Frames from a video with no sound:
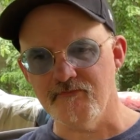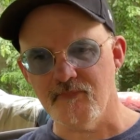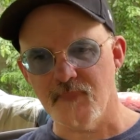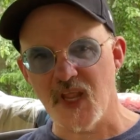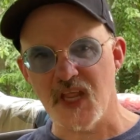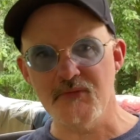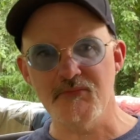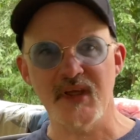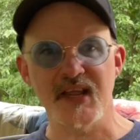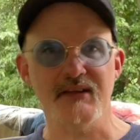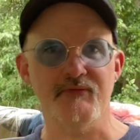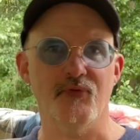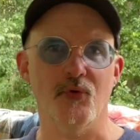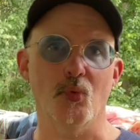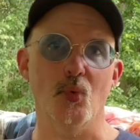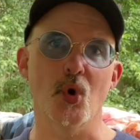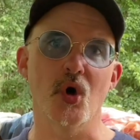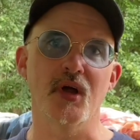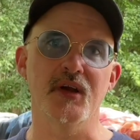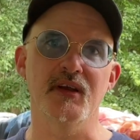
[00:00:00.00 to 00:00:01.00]
it made for
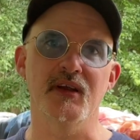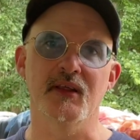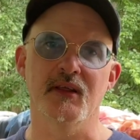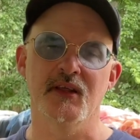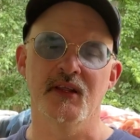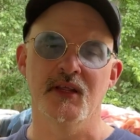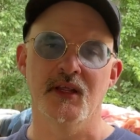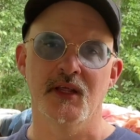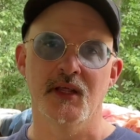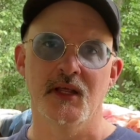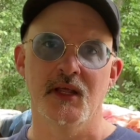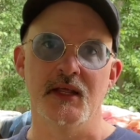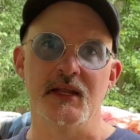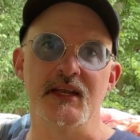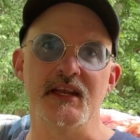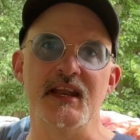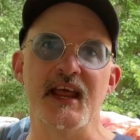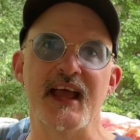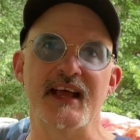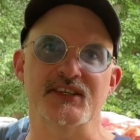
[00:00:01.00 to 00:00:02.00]
one
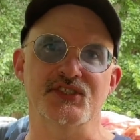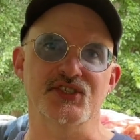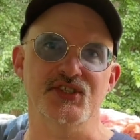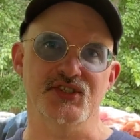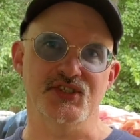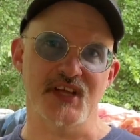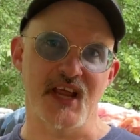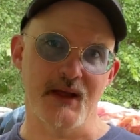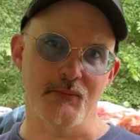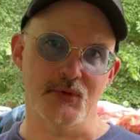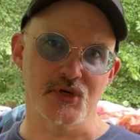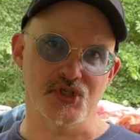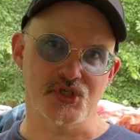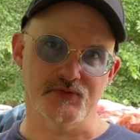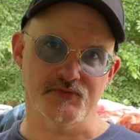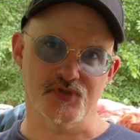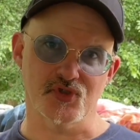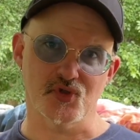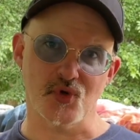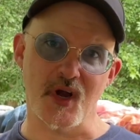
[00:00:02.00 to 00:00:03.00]
nasty sandwich
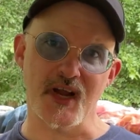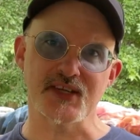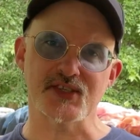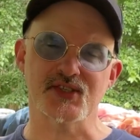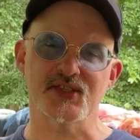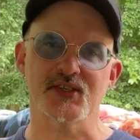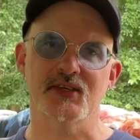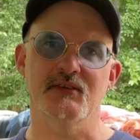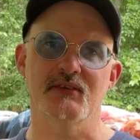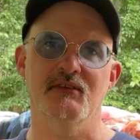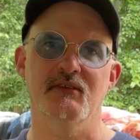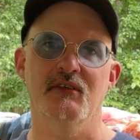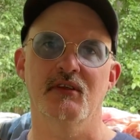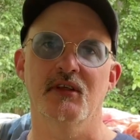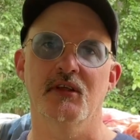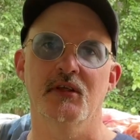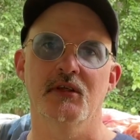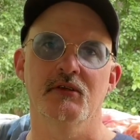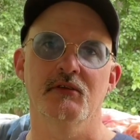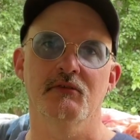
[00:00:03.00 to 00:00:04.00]
of stress,
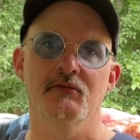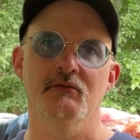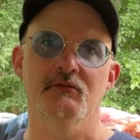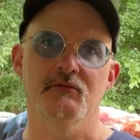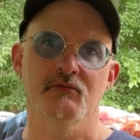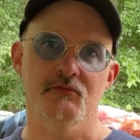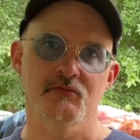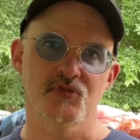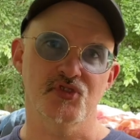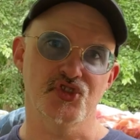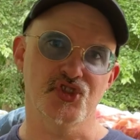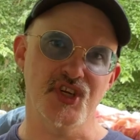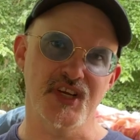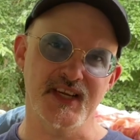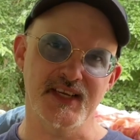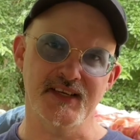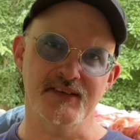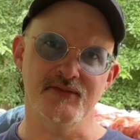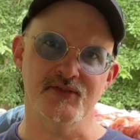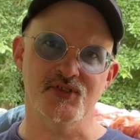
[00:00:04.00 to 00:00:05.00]

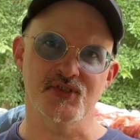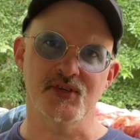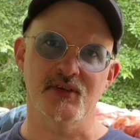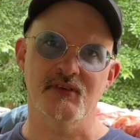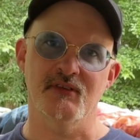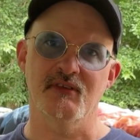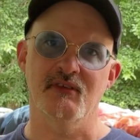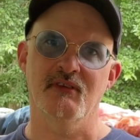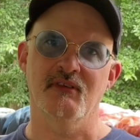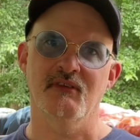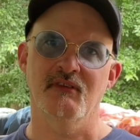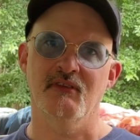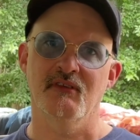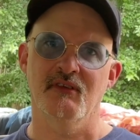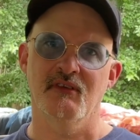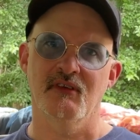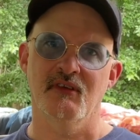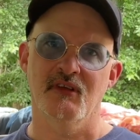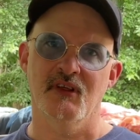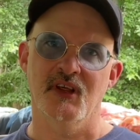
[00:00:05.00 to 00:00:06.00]
genes,
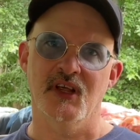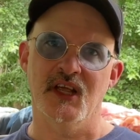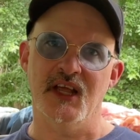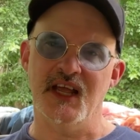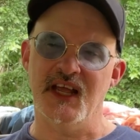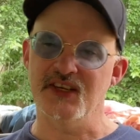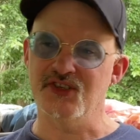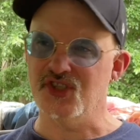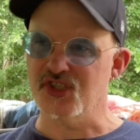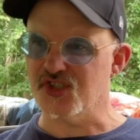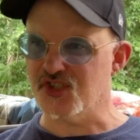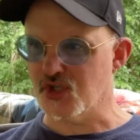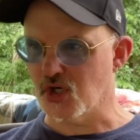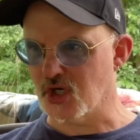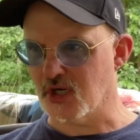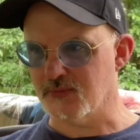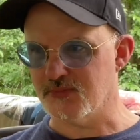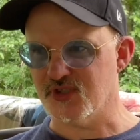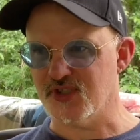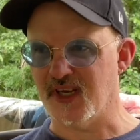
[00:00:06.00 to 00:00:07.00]
and just
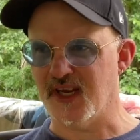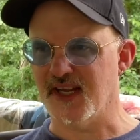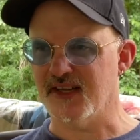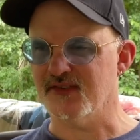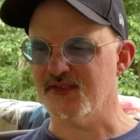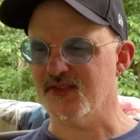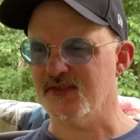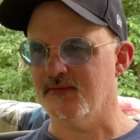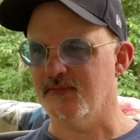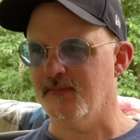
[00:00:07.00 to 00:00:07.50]
circumstance.